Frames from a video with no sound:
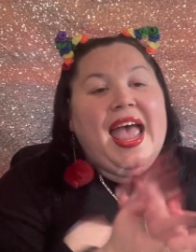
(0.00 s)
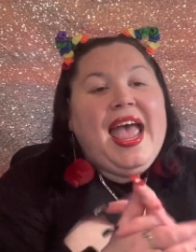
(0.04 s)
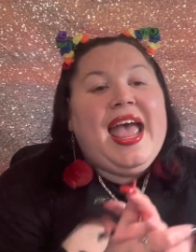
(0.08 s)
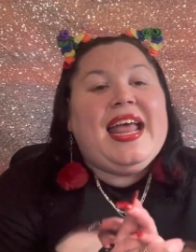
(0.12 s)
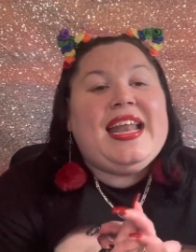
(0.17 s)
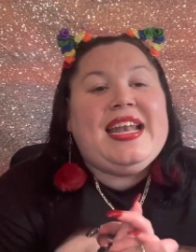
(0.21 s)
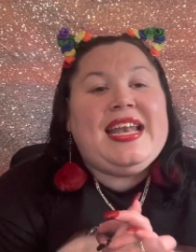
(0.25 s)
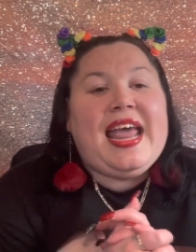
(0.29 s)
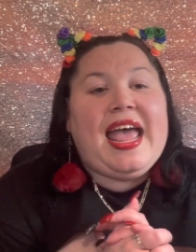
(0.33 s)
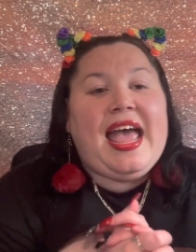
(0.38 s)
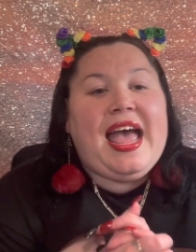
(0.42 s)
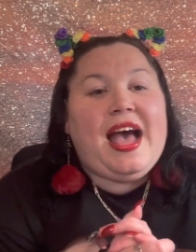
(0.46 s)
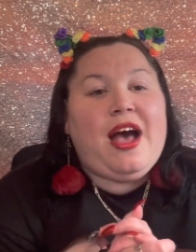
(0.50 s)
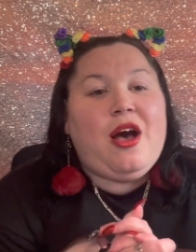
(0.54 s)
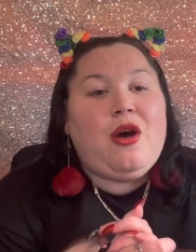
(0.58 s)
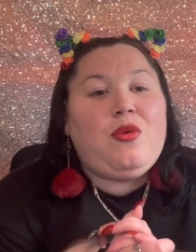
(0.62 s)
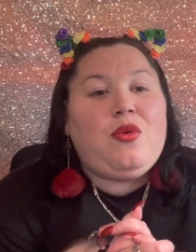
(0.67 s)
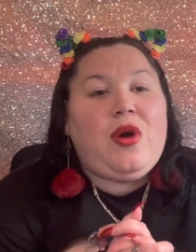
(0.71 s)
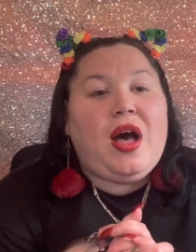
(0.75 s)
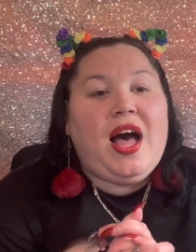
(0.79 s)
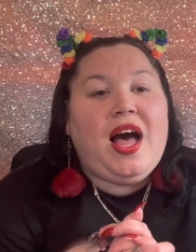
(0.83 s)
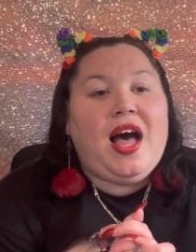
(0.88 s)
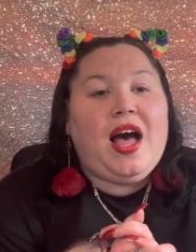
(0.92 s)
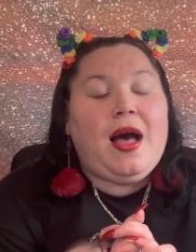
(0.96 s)

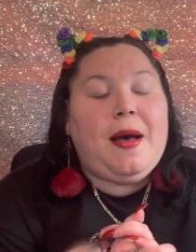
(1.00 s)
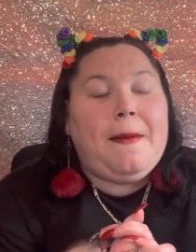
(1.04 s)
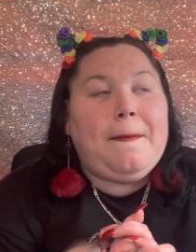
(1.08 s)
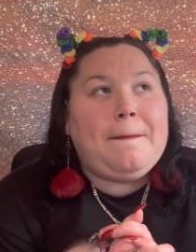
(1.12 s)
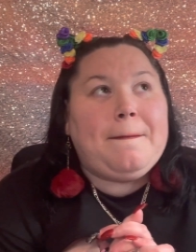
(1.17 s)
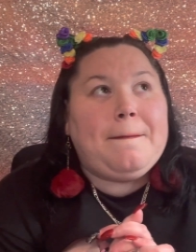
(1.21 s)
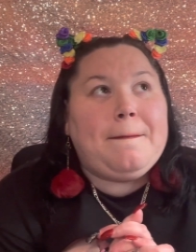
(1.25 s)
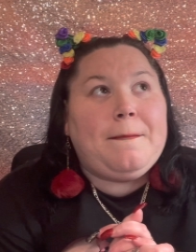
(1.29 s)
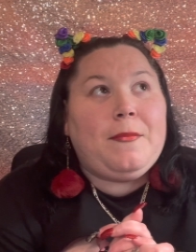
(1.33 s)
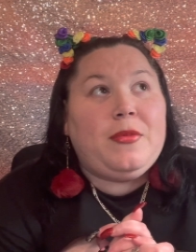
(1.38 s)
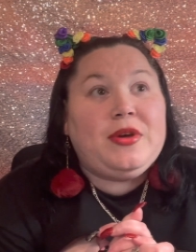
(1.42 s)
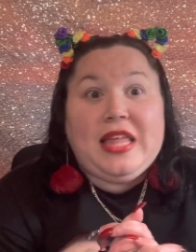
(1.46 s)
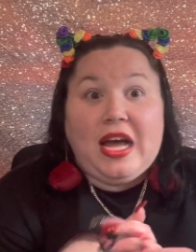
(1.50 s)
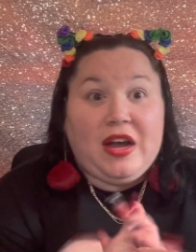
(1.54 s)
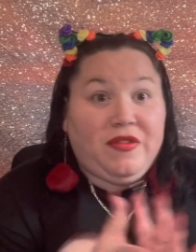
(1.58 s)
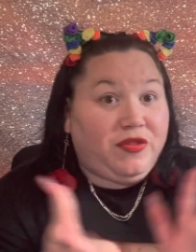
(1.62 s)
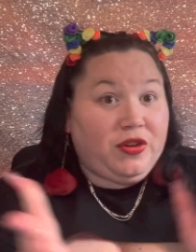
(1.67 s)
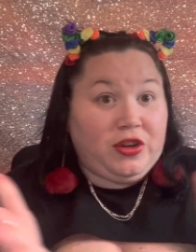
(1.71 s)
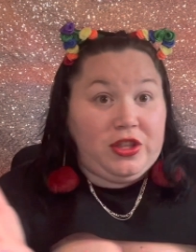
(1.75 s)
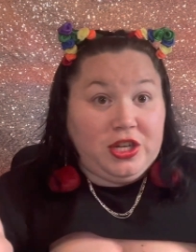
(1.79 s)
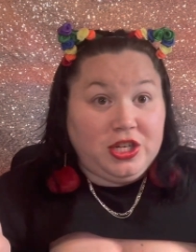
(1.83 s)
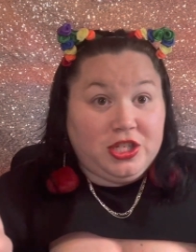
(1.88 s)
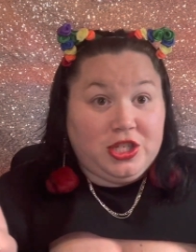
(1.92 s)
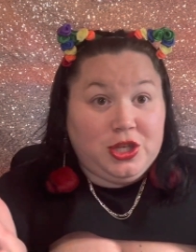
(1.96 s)
Now, without
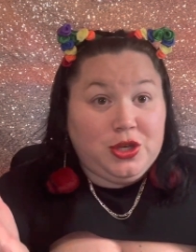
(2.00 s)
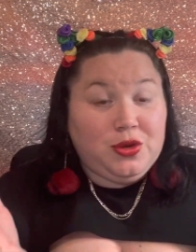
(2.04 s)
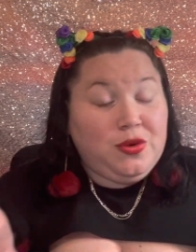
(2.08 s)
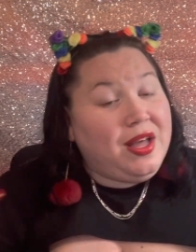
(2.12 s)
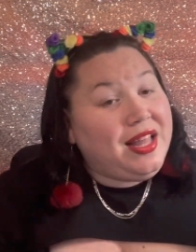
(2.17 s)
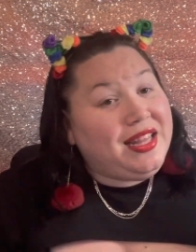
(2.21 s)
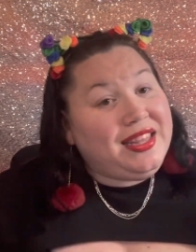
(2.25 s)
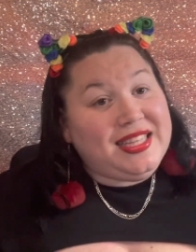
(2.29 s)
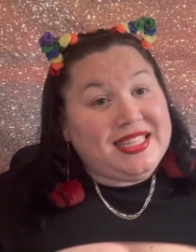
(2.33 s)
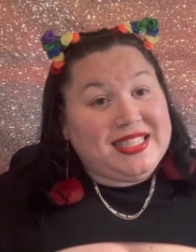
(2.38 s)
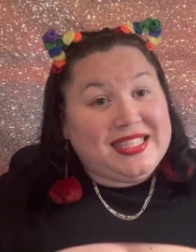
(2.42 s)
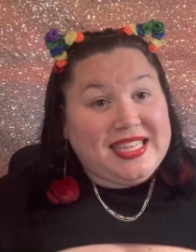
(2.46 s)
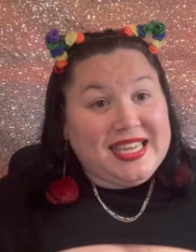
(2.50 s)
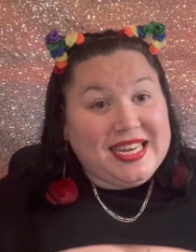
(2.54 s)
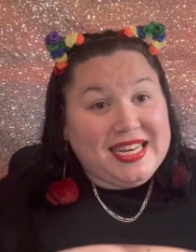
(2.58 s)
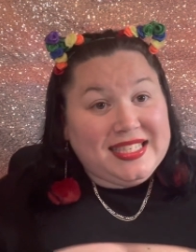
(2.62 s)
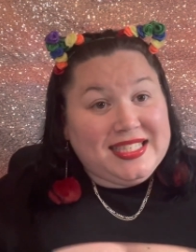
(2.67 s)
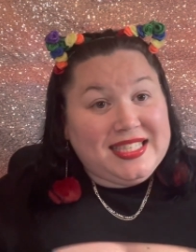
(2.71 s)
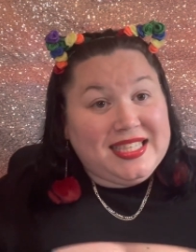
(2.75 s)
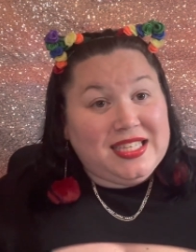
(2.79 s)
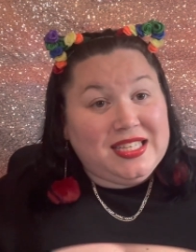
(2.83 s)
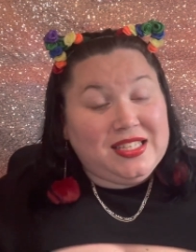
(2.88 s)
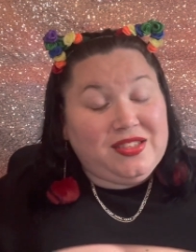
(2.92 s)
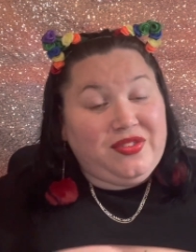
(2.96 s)
further ado, let's get
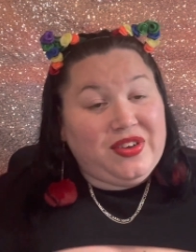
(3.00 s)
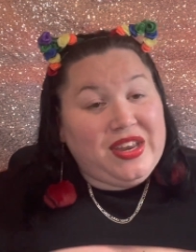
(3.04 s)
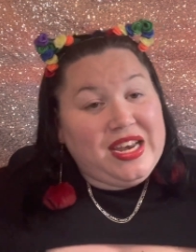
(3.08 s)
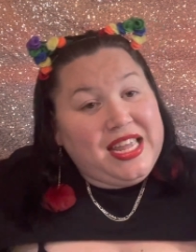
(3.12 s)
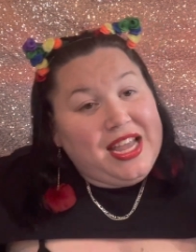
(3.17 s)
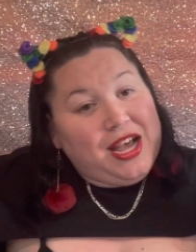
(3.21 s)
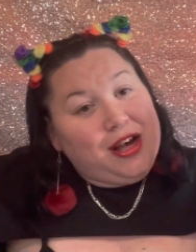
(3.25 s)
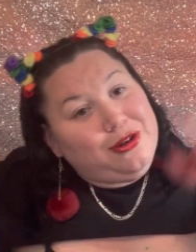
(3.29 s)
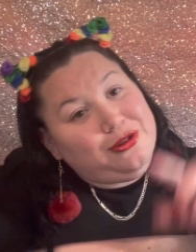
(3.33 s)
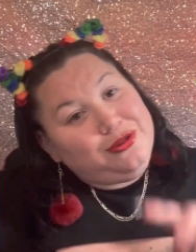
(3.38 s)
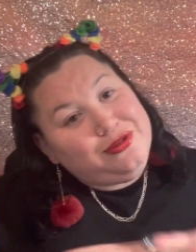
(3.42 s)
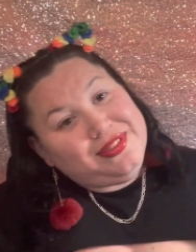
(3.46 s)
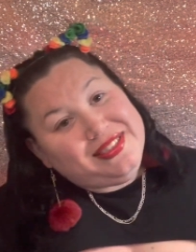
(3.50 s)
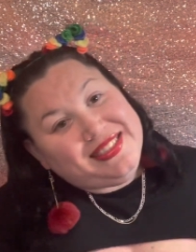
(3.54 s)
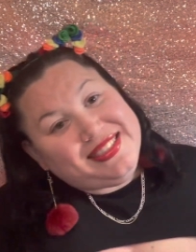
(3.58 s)
into this video.